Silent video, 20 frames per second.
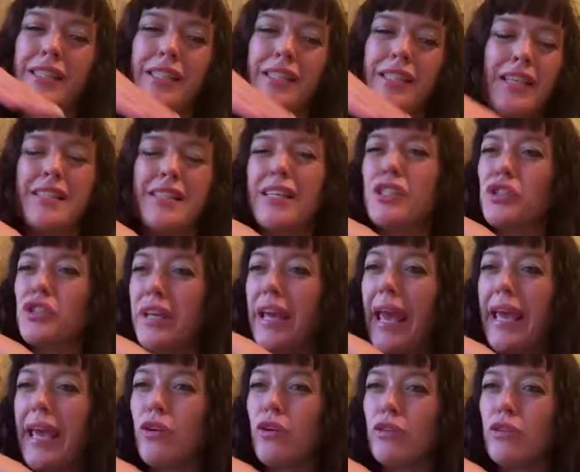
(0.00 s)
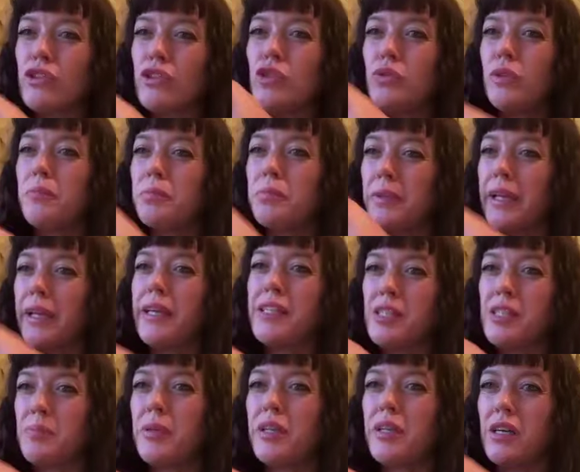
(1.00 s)
essentially anchored to a
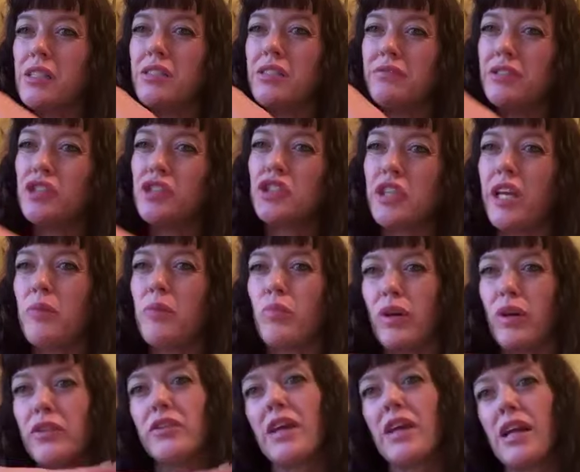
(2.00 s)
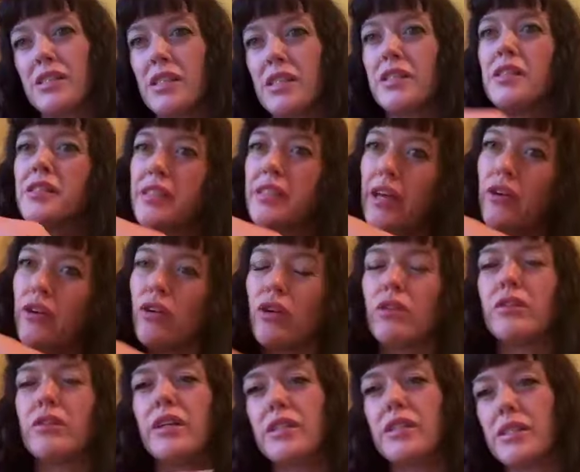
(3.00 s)
place because of the shape, whether that's in the
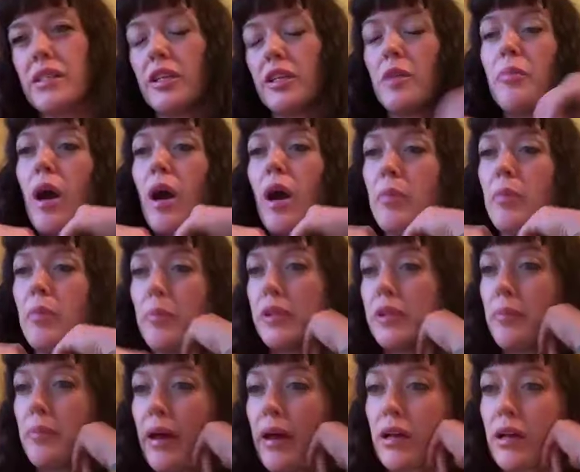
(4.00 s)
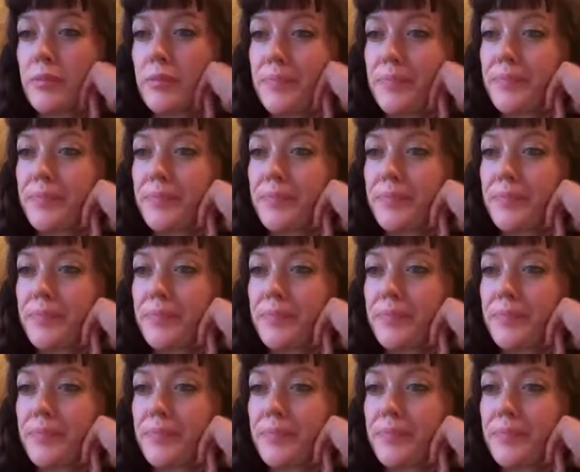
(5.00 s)
center, it's going to pop up in the back.